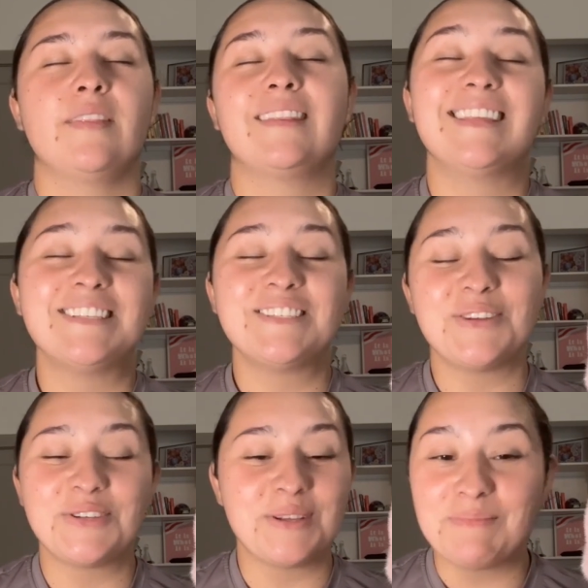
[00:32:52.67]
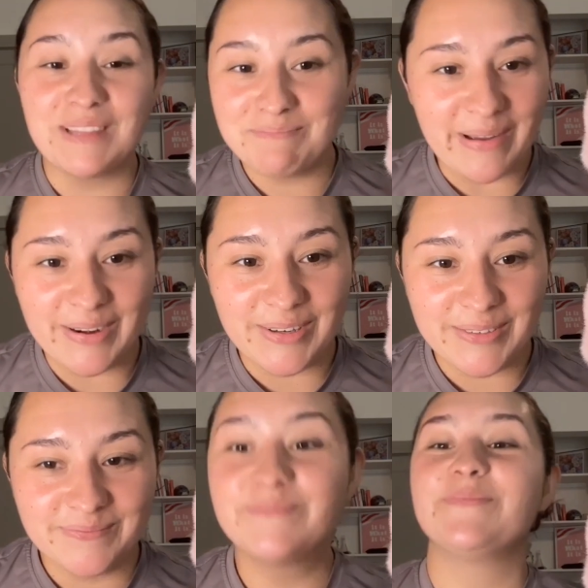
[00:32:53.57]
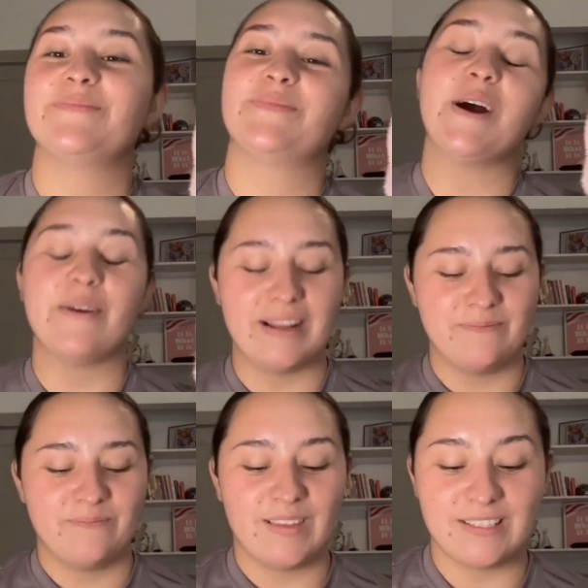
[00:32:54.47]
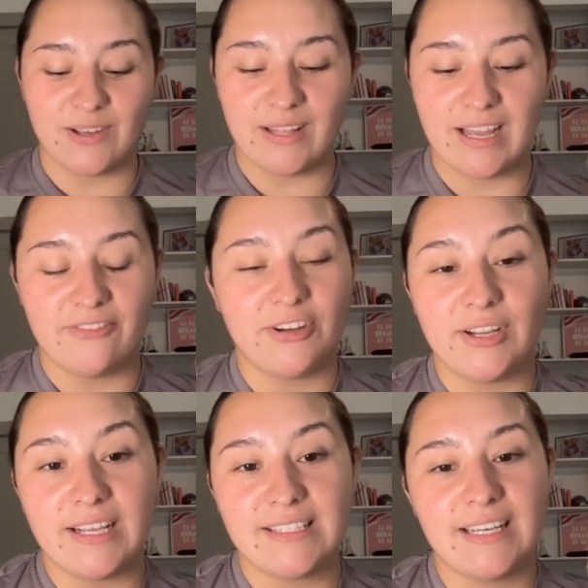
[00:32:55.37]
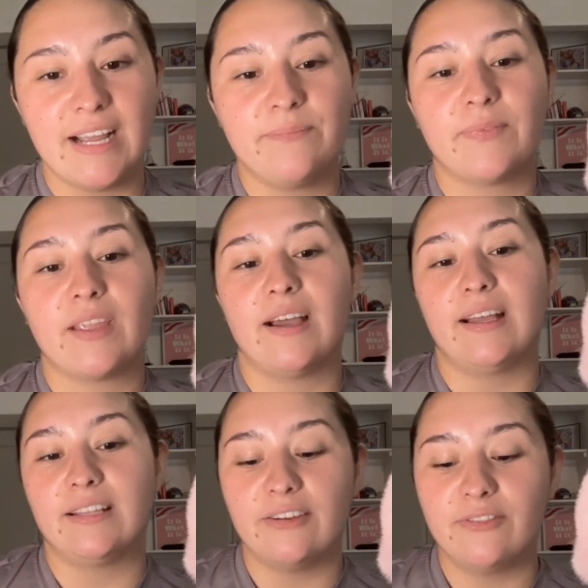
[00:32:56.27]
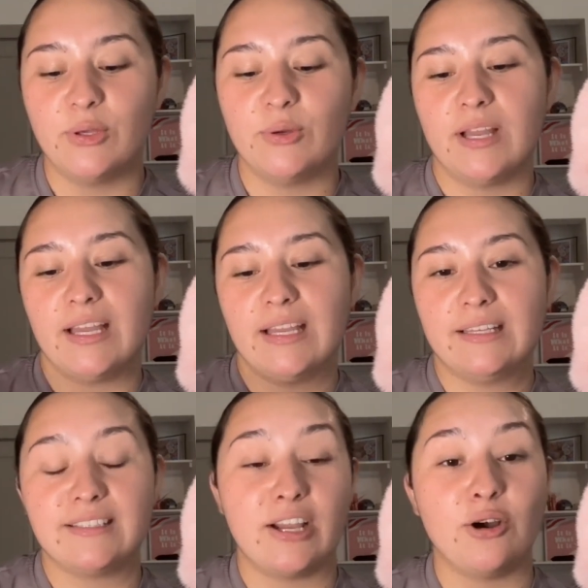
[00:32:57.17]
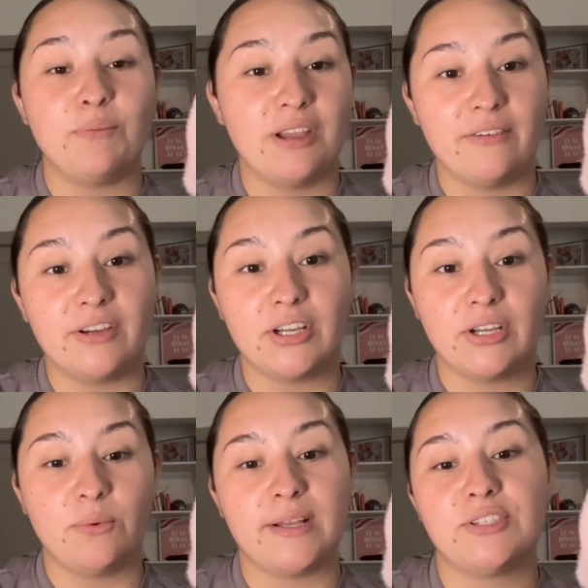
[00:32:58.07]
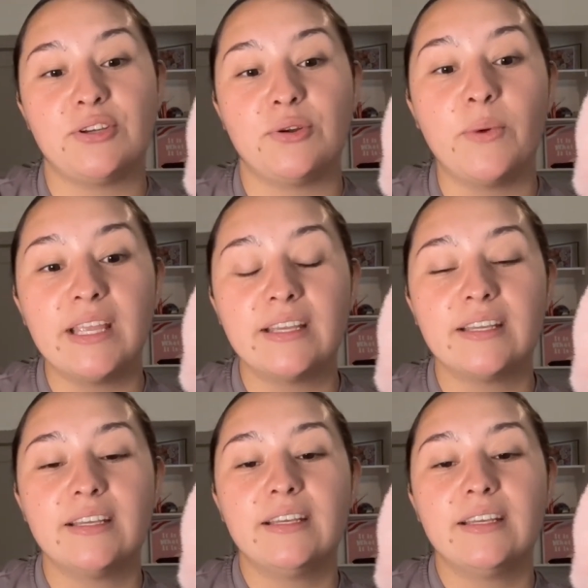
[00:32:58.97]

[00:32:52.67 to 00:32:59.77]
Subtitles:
This or something better. All right. That's all I have for you guys today. I love you and I hope you have a good rest of your week.